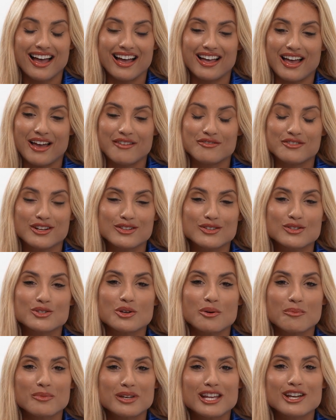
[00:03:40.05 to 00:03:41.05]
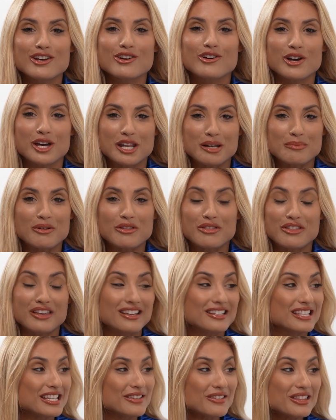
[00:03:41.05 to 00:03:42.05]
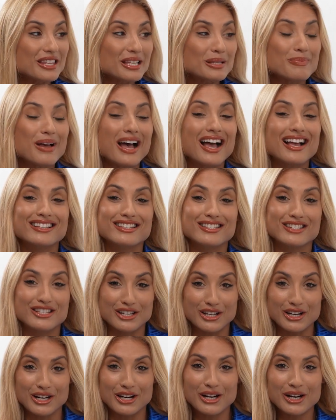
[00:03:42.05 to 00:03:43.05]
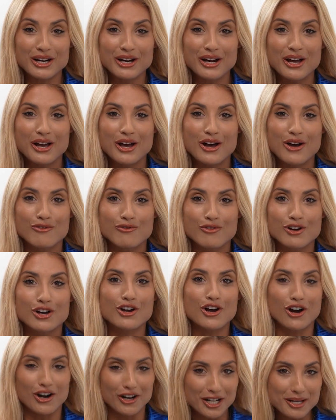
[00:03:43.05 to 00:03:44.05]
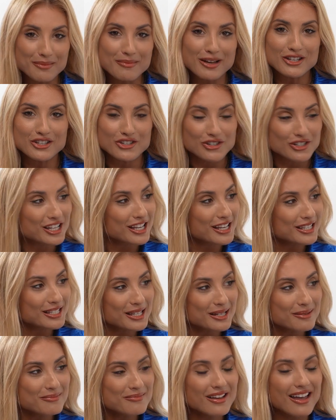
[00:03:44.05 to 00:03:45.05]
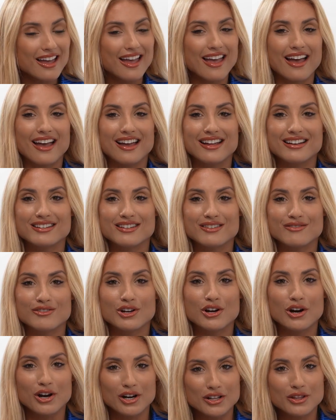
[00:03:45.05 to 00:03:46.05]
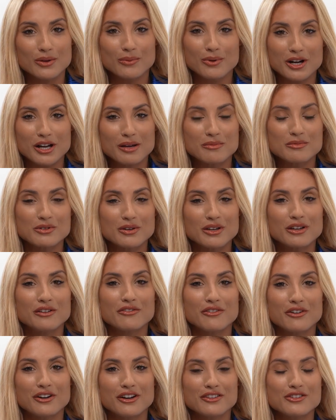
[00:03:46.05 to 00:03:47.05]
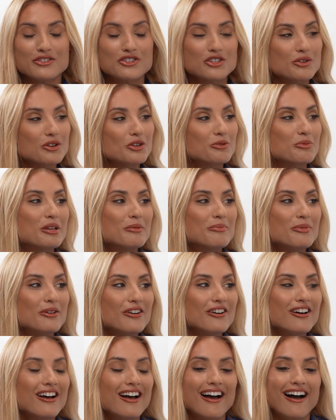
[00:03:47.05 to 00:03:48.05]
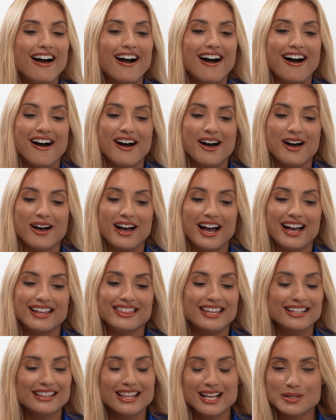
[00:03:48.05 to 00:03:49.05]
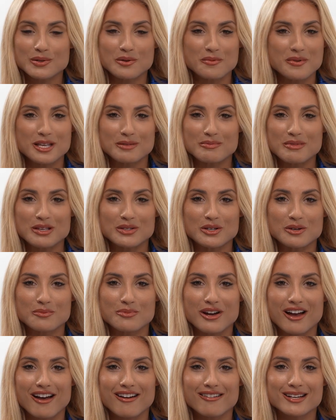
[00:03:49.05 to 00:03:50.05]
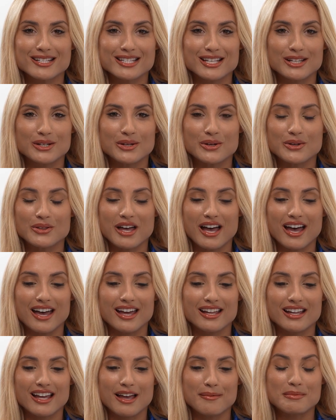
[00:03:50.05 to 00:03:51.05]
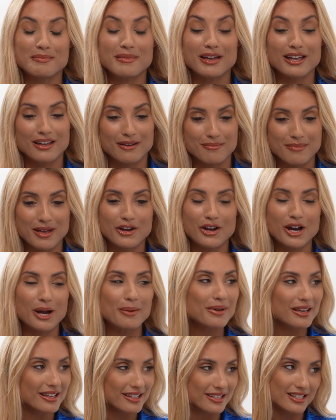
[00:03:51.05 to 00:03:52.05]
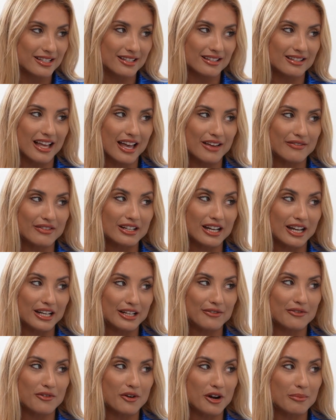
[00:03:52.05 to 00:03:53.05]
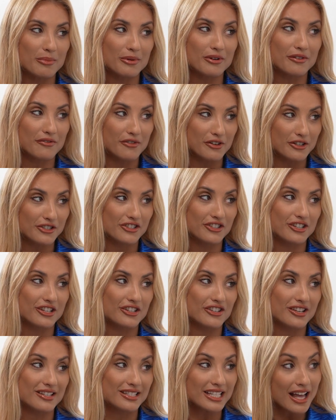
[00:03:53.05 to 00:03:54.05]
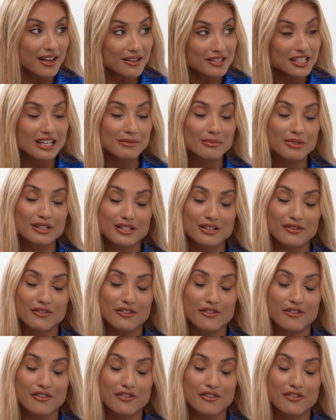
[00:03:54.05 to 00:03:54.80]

I've done so many incredible things, even this past year, regarding my Judaism and regarding the work I'm doing for the Jewish people. I think that's what makes me so proud, because I know that, I mean, my grandma is still alive at 94, but unfortunately she has Alzheimer's of